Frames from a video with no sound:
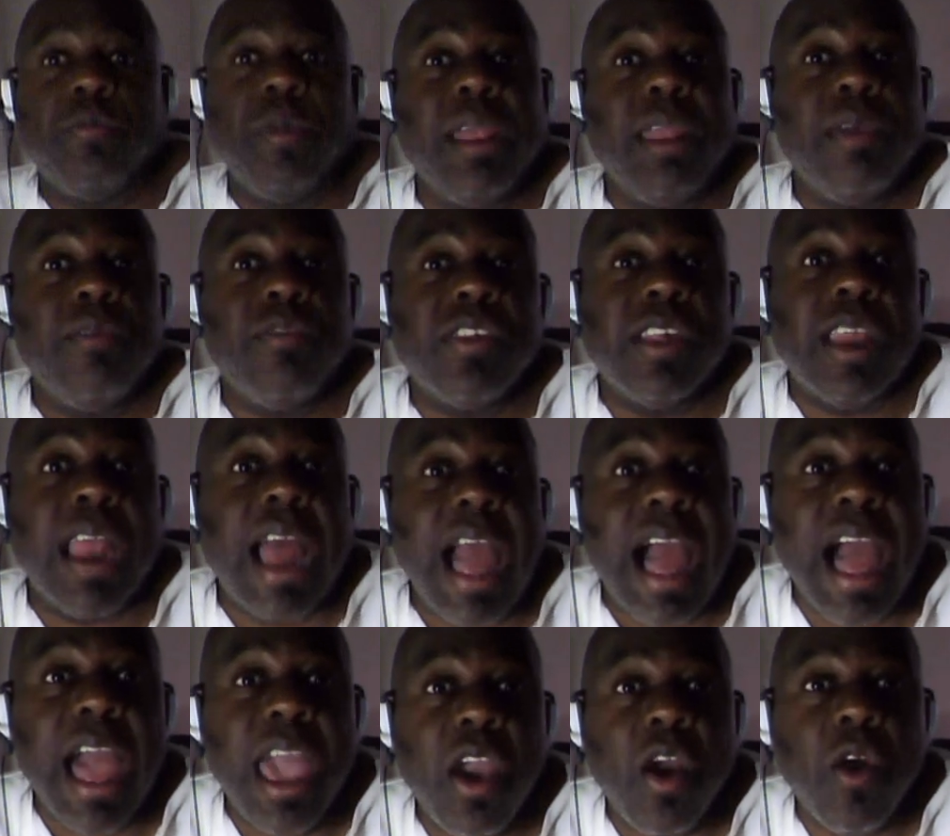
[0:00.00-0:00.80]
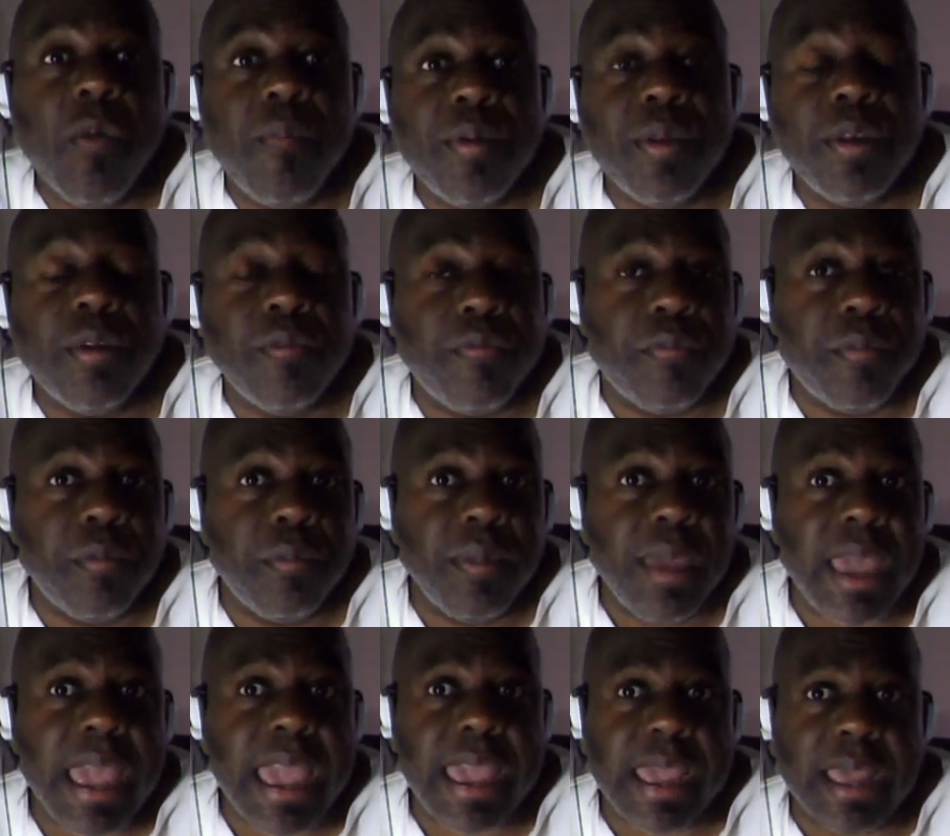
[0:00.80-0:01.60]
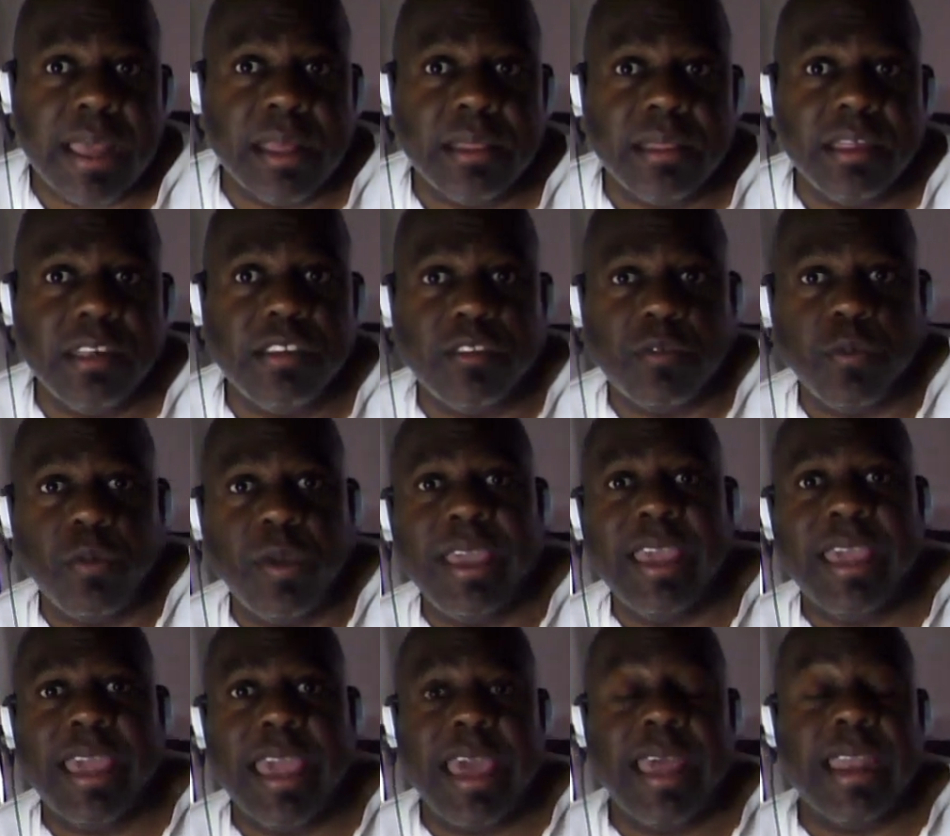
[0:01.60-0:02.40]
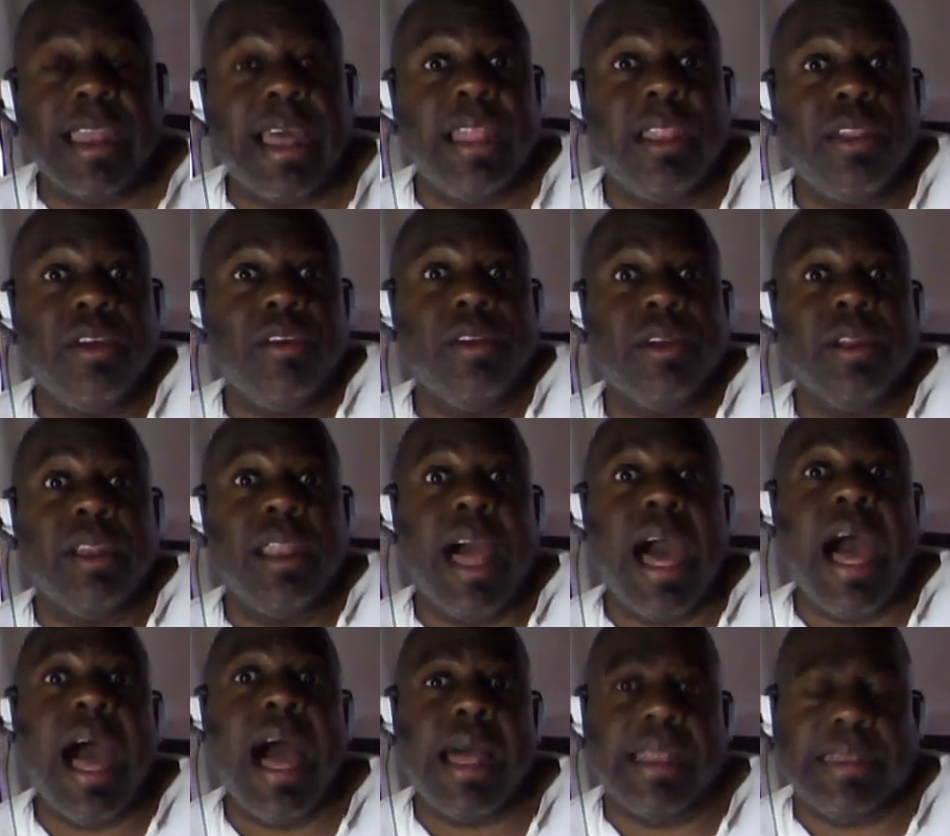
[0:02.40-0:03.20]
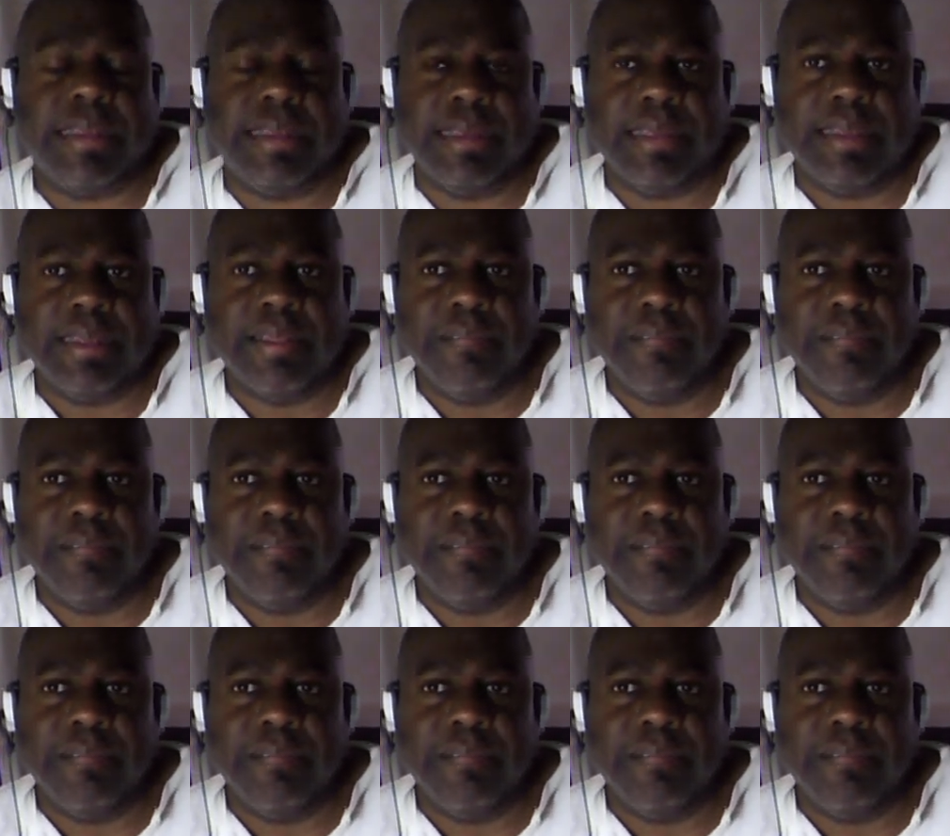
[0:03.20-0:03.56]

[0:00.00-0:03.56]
really was an eye opener for me this weekend. I learned a lot,